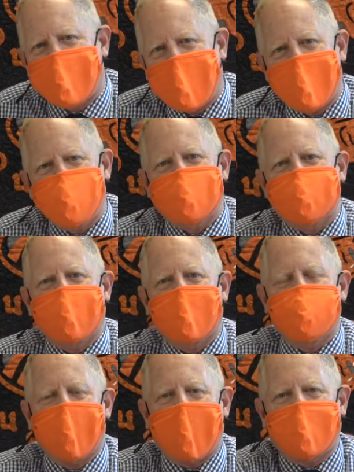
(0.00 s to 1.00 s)
to have it as our
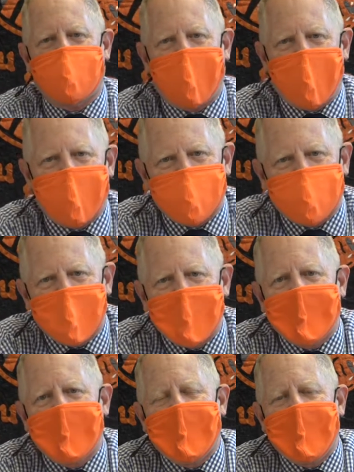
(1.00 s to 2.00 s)
background.
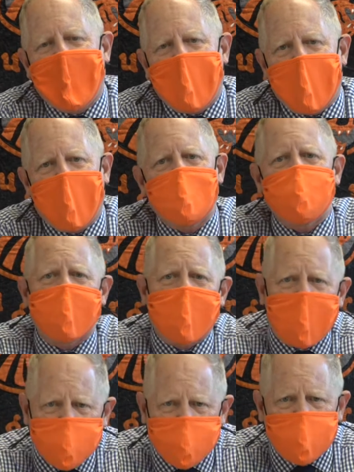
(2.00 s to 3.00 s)
Um,
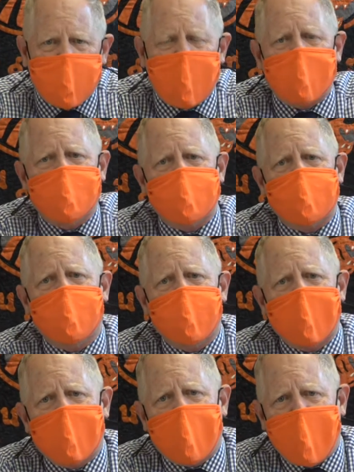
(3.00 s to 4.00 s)
yesterday, just to
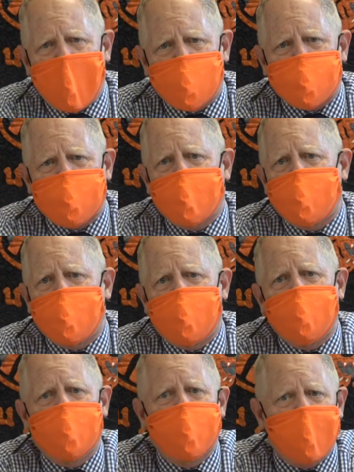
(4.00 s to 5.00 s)
recap, some of
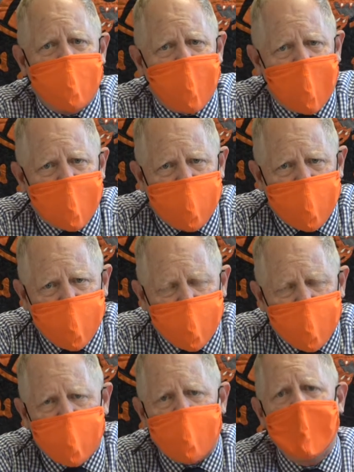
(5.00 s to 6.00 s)
you did not
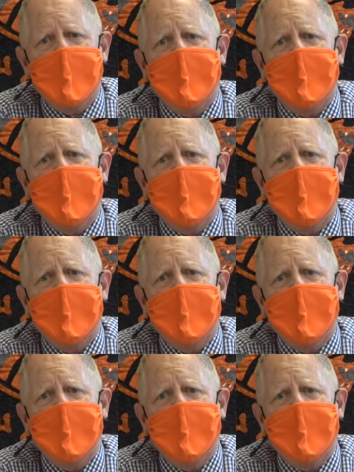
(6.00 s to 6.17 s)
hear